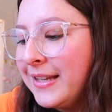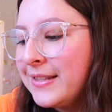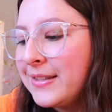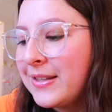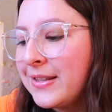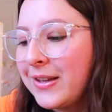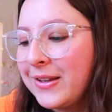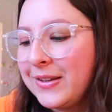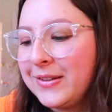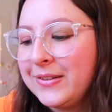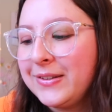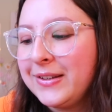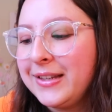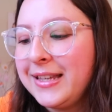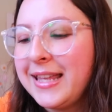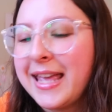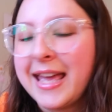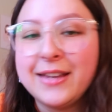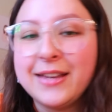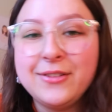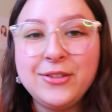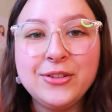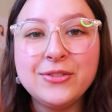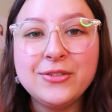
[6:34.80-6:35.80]
So
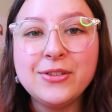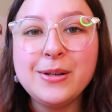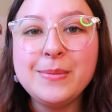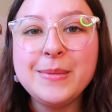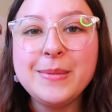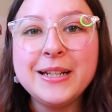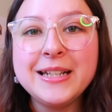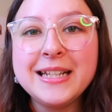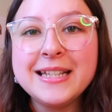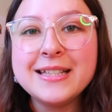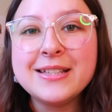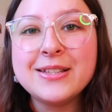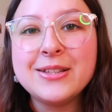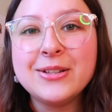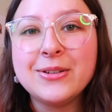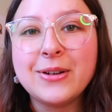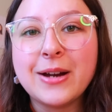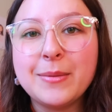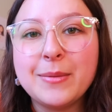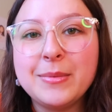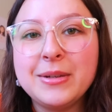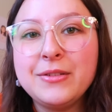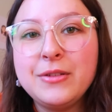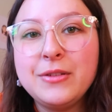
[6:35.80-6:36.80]
yeah, if you follow me on
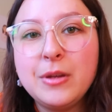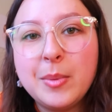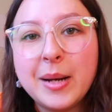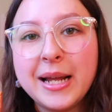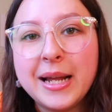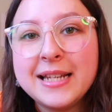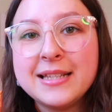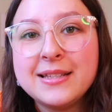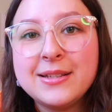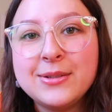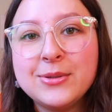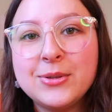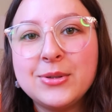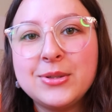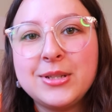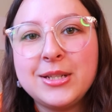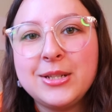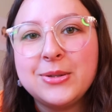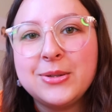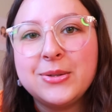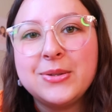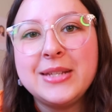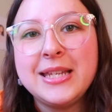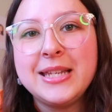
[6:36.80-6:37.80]
Instagram, if you place an order,
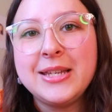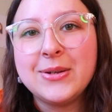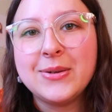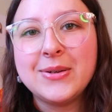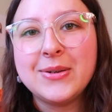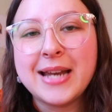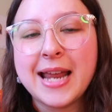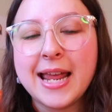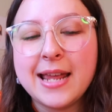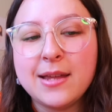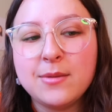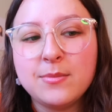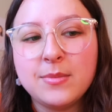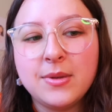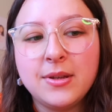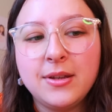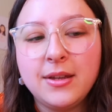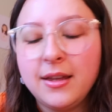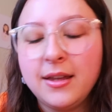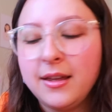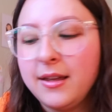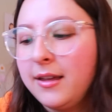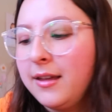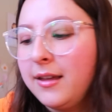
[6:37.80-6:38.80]
you'll see your name
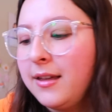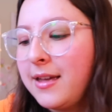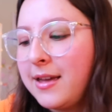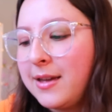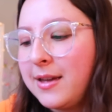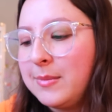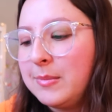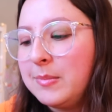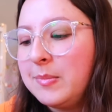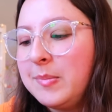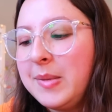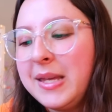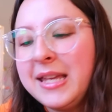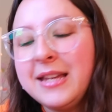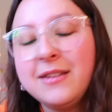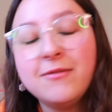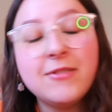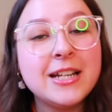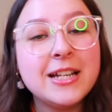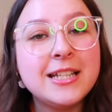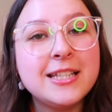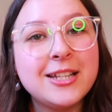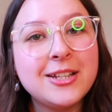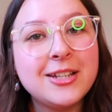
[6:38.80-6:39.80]
being
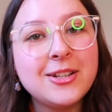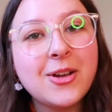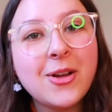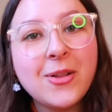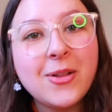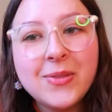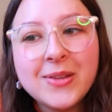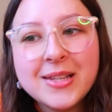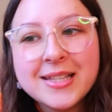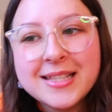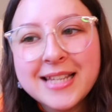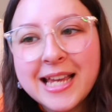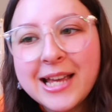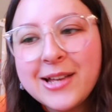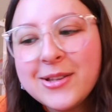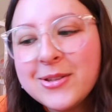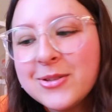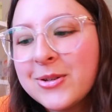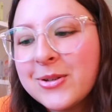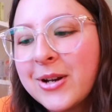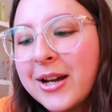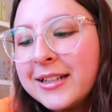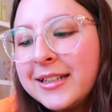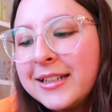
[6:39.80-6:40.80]
written on the
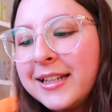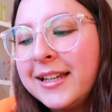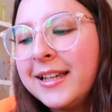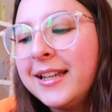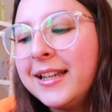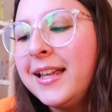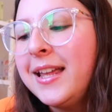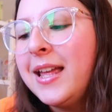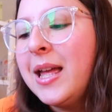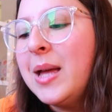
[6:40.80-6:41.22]
sales tracker.